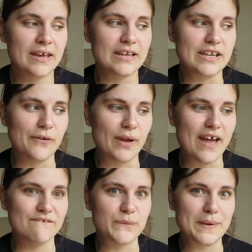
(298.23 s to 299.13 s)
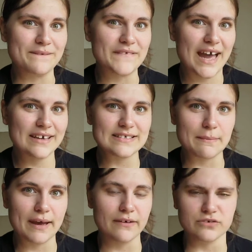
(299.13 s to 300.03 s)
know every fact
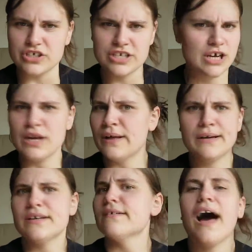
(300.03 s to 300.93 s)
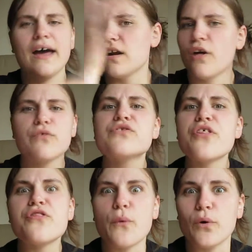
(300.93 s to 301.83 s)
about I don't know, the
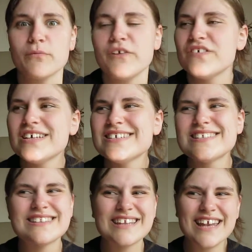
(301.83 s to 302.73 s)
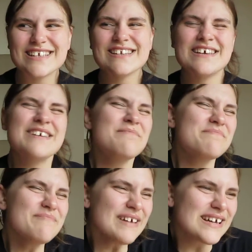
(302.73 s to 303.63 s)
Thor movies, that
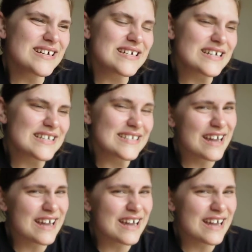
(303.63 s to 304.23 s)
is